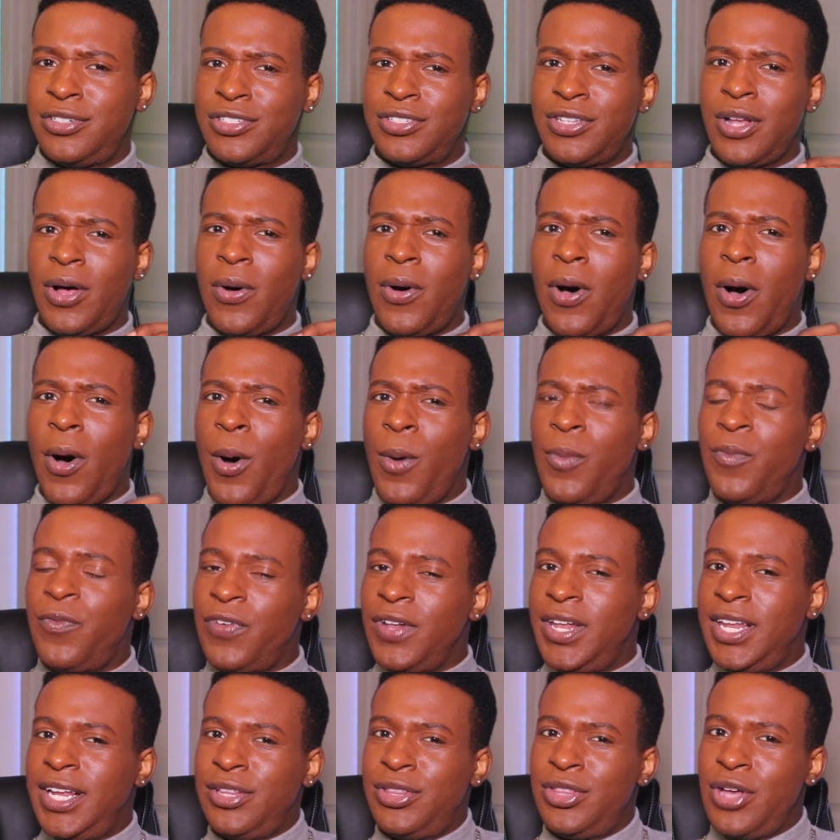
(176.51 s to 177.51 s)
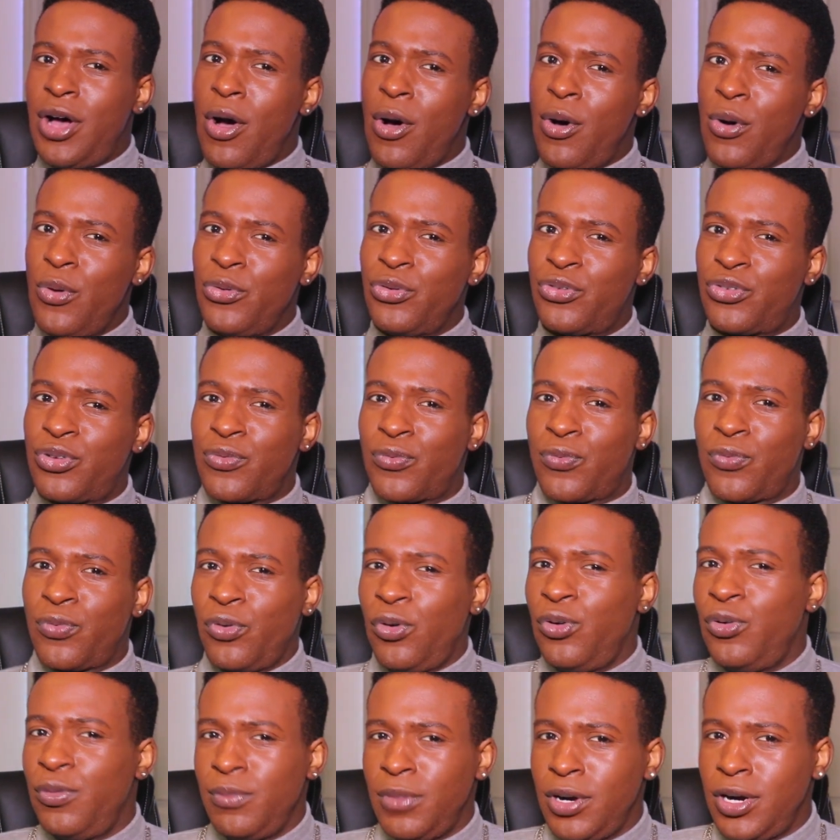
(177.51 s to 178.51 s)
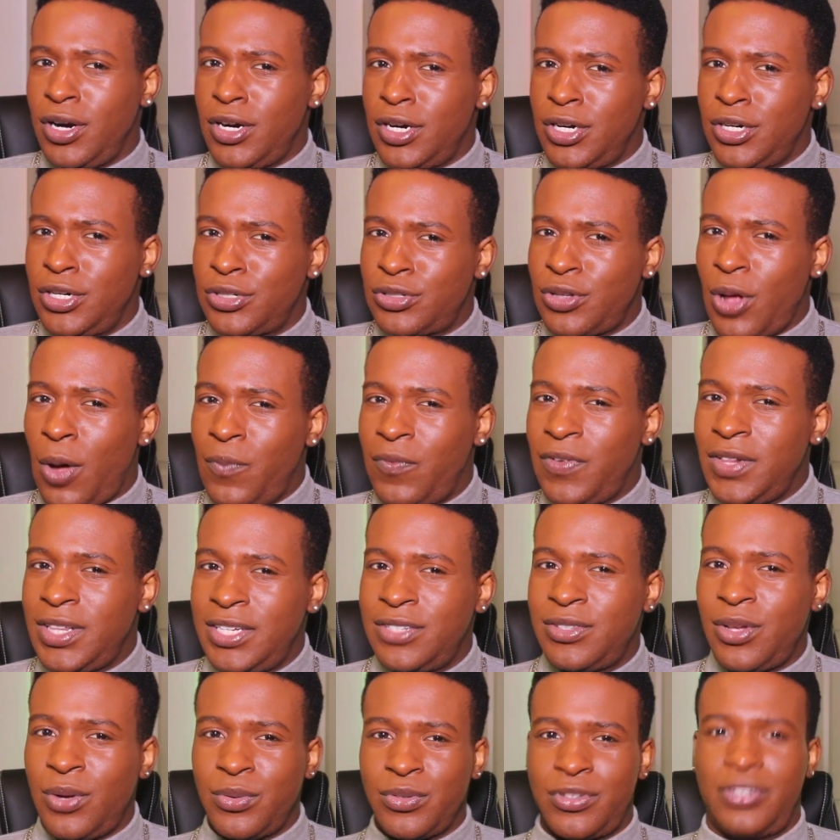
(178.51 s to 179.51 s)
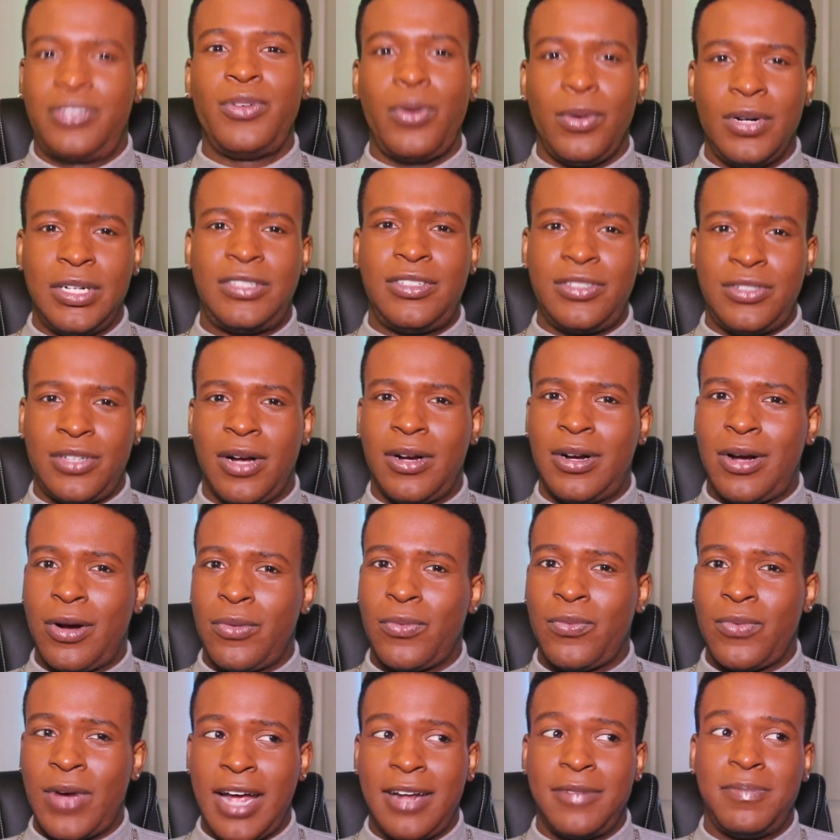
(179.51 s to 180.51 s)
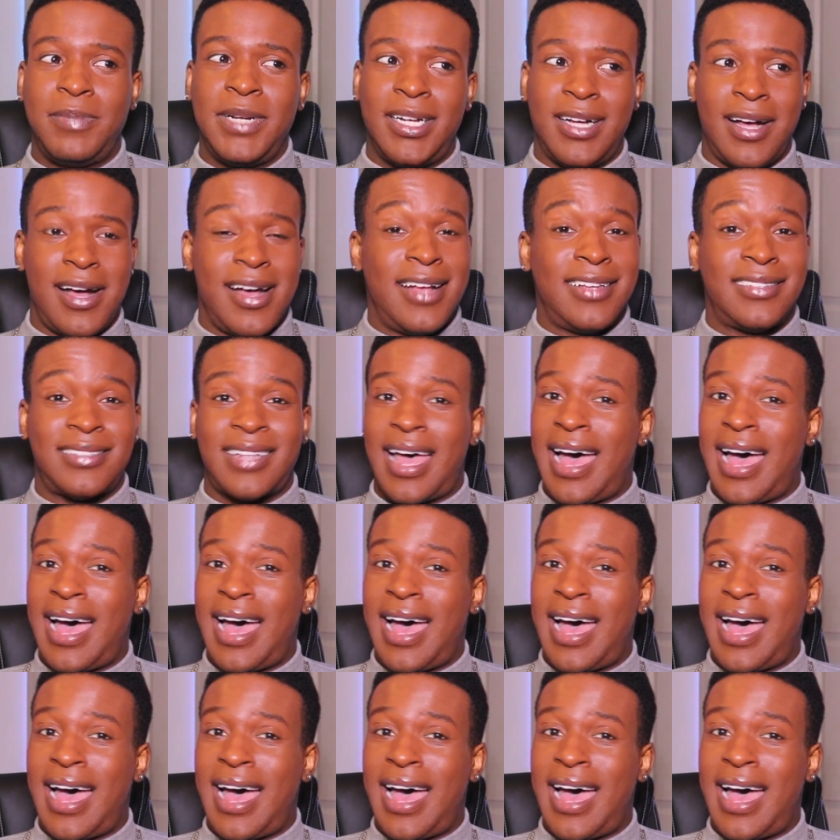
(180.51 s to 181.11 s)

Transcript: So hopefully those rumors, hopefully those sources are correct because